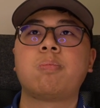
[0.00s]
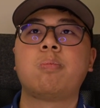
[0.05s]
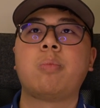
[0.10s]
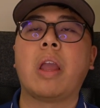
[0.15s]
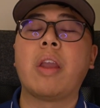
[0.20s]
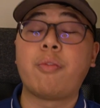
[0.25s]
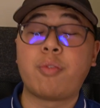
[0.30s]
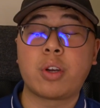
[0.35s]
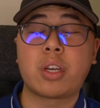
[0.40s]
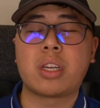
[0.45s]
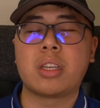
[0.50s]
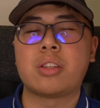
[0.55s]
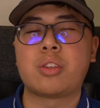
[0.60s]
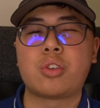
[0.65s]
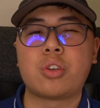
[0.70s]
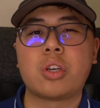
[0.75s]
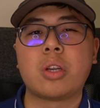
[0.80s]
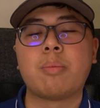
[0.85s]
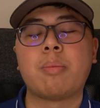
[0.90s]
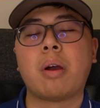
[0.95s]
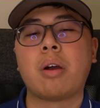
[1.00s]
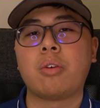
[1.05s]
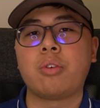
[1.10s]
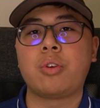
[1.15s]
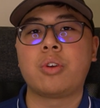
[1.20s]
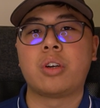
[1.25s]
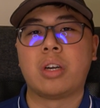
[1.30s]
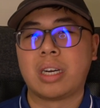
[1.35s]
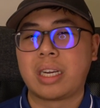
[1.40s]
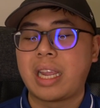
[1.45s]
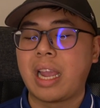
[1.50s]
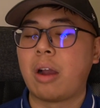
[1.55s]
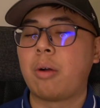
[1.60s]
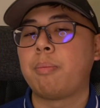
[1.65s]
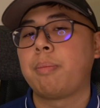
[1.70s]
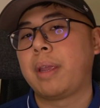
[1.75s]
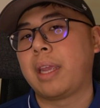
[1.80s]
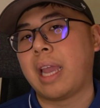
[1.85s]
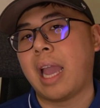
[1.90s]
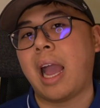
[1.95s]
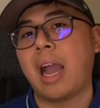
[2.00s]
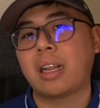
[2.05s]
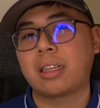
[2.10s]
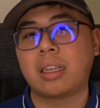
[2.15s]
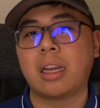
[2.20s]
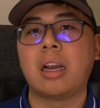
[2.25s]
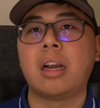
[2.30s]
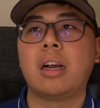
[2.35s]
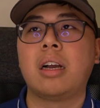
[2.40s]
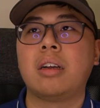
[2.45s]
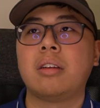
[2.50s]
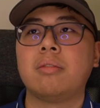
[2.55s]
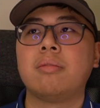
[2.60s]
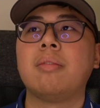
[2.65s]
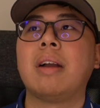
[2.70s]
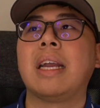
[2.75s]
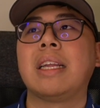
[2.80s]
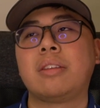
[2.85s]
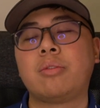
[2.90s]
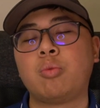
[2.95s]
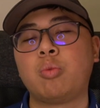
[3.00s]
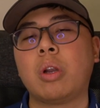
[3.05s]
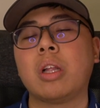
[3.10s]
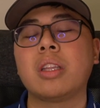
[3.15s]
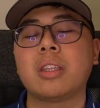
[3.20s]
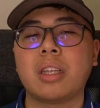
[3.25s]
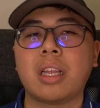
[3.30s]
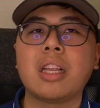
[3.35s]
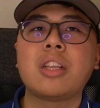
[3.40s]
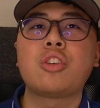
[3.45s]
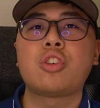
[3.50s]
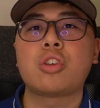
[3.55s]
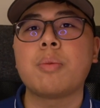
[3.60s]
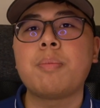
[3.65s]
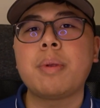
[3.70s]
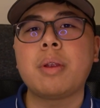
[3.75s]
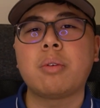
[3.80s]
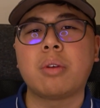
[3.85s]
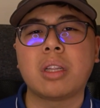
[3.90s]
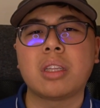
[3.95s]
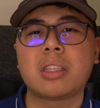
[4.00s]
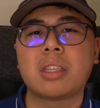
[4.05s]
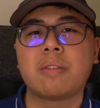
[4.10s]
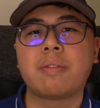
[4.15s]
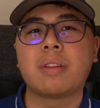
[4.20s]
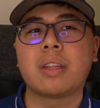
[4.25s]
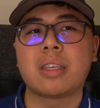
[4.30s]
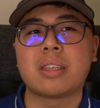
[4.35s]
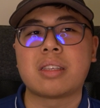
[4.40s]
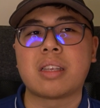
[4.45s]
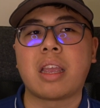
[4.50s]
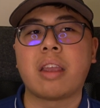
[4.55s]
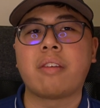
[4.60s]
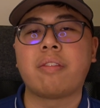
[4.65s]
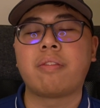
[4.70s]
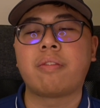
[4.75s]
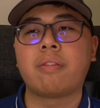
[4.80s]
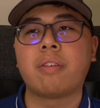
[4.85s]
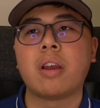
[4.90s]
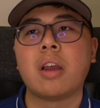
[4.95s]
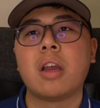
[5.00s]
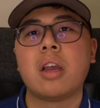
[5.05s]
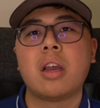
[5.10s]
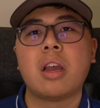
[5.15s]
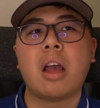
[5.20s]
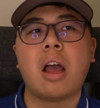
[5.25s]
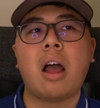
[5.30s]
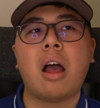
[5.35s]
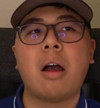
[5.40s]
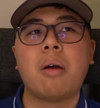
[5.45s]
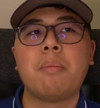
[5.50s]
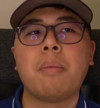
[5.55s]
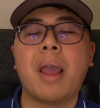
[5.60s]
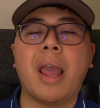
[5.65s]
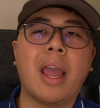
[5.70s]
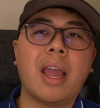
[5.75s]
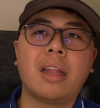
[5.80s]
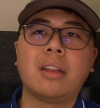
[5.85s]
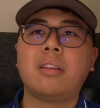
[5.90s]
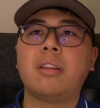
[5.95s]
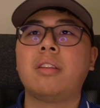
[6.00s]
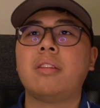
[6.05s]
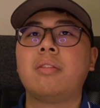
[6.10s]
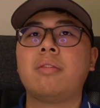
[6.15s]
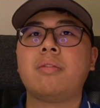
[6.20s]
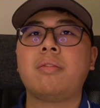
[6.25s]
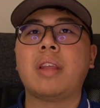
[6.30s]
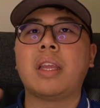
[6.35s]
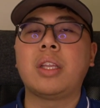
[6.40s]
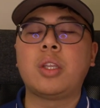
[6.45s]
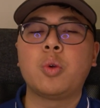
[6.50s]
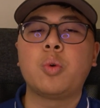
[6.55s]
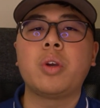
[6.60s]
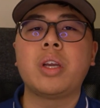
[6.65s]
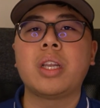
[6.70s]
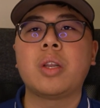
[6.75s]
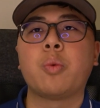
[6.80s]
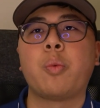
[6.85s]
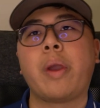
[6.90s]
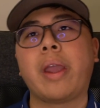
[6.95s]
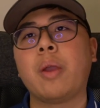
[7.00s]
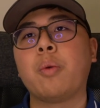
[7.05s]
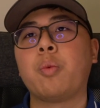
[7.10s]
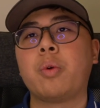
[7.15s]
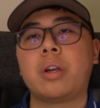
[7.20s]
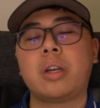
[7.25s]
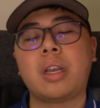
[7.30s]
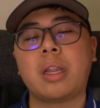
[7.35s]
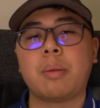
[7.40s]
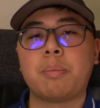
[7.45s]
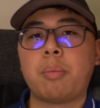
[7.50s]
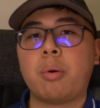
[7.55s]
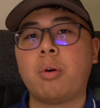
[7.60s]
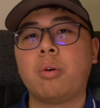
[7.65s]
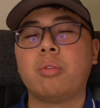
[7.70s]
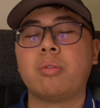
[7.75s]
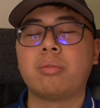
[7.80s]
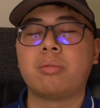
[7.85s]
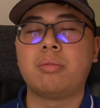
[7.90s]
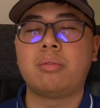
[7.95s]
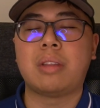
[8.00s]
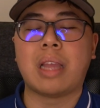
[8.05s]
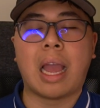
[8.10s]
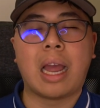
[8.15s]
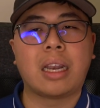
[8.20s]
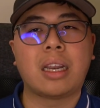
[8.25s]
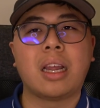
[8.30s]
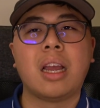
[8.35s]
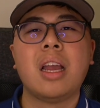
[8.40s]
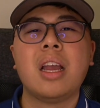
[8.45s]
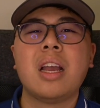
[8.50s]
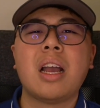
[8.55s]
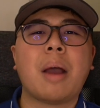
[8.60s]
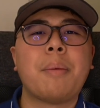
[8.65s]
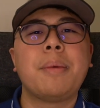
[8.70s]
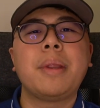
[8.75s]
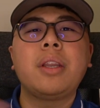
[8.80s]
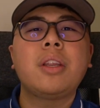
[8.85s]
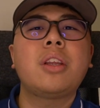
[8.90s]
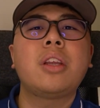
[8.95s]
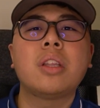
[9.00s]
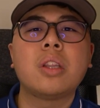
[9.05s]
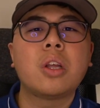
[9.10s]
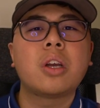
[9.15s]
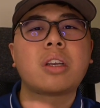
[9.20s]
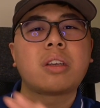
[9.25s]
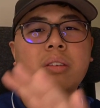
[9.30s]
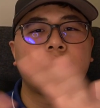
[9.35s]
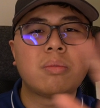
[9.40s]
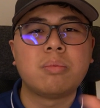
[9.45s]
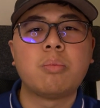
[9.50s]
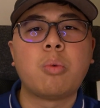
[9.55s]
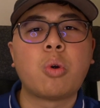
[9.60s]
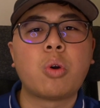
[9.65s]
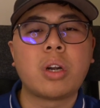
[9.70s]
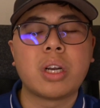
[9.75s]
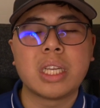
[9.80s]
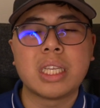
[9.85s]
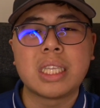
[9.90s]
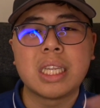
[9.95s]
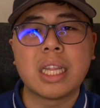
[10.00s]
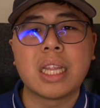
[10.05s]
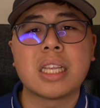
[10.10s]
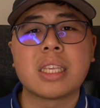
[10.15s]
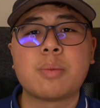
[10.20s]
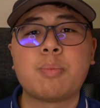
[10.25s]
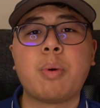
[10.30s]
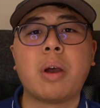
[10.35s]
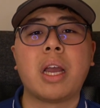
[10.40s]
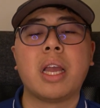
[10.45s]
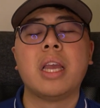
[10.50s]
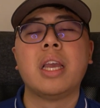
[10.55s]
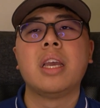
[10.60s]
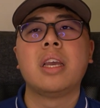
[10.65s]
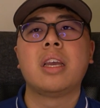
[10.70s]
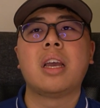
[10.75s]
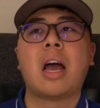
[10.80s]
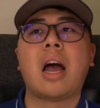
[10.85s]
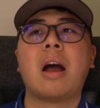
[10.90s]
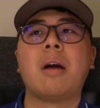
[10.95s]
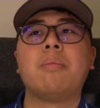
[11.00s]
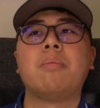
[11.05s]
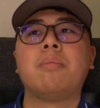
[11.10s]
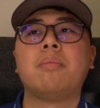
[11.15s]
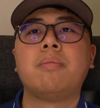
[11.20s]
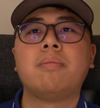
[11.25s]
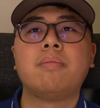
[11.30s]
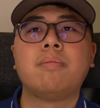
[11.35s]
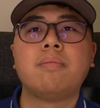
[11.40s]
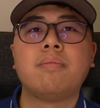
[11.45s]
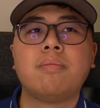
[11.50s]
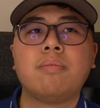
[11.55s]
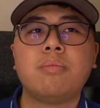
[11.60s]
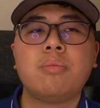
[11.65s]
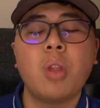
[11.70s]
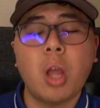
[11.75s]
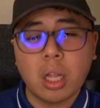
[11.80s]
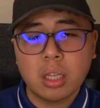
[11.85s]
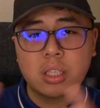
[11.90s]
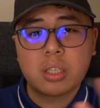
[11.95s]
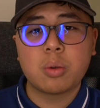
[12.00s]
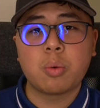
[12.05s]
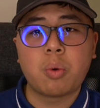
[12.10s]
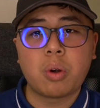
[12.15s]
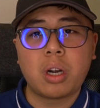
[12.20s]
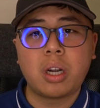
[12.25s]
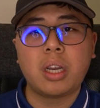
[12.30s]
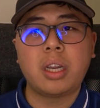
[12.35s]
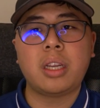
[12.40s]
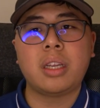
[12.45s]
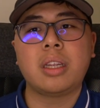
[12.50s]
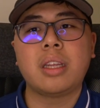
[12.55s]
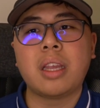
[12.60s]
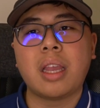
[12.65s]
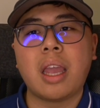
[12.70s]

if you're concerned about your account being hacked, it should be relatively safe. And they do it in a way where they pull data. I mean, you can look more into this, but not to worry.